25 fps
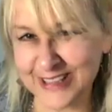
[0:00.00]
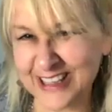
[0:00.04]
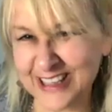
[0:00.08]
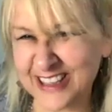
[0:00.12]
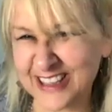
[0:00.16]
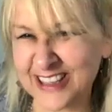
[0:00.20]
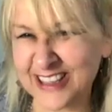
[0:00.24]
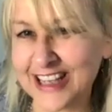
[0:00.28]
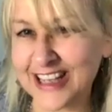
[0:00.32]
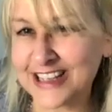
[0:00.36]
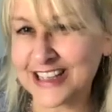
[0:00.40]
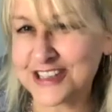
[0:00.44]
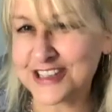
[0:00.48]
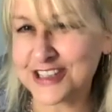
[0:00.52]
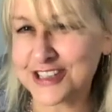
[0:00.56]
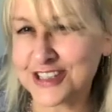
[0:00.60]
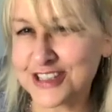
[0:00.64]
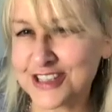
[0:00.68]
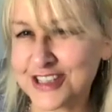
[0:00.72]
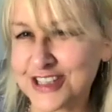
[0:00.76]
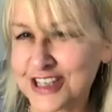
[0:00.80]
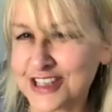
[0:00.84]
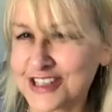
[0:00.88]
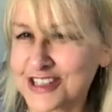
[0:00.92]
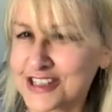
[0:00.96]
let's
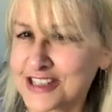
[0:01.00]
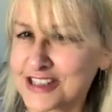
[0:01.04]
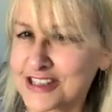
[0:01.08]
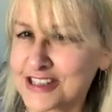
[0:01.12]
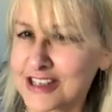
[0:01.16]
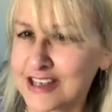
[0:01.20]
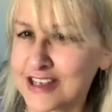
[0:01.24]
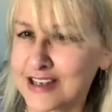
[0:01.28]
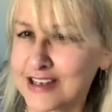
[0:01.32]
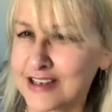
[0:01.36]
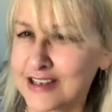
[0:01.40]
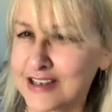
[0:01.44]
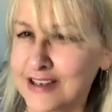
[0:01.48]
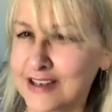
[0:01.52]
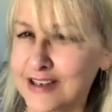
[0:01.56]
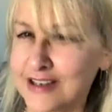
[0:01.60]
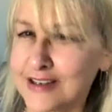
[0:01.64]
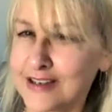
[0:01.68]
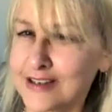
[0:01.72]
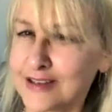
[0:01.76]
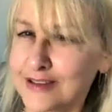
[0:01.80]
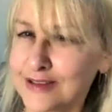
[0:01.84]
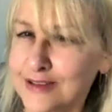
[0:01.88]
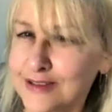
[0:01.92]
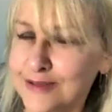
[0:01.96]
just say
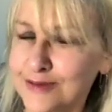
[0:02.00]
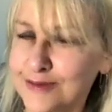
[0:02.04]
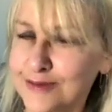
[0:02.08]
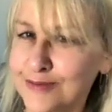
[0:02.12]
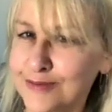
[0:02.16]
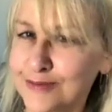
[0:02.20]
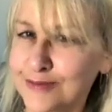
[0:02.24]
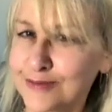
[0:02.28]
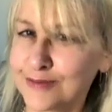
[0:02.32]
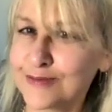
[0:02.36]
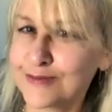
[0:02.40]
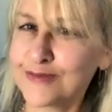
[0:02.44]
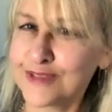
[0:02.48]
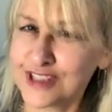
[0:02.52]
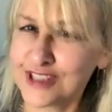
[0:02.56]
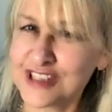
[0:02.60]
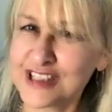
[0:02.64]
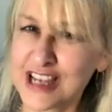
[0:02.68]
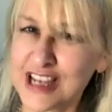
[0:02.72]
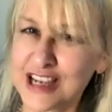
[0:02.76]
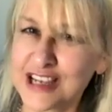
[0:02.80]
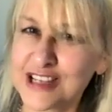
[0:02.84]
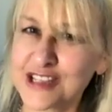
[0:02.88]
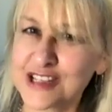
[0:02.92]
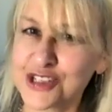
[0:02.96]
the
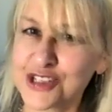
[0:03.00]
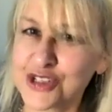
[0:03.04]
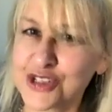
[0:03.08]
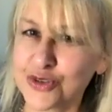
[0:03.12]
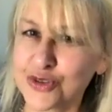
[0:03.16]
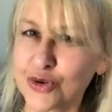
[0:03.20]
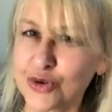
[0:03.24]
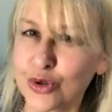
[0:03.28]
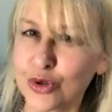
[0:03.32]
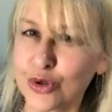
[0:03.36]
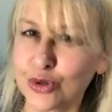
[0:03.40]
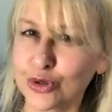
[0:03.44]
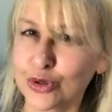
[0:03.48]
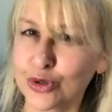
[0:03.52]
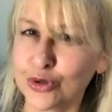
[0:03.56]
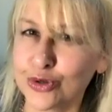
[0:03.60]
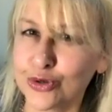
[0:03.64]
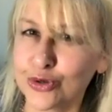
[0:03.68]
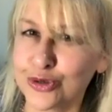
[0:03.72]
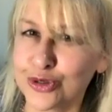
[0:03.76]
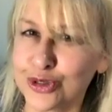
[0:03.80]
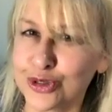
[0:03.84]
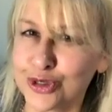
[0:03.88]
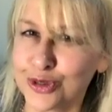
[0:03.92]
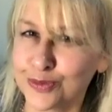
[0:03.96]
signs are all
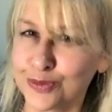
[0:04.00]
good.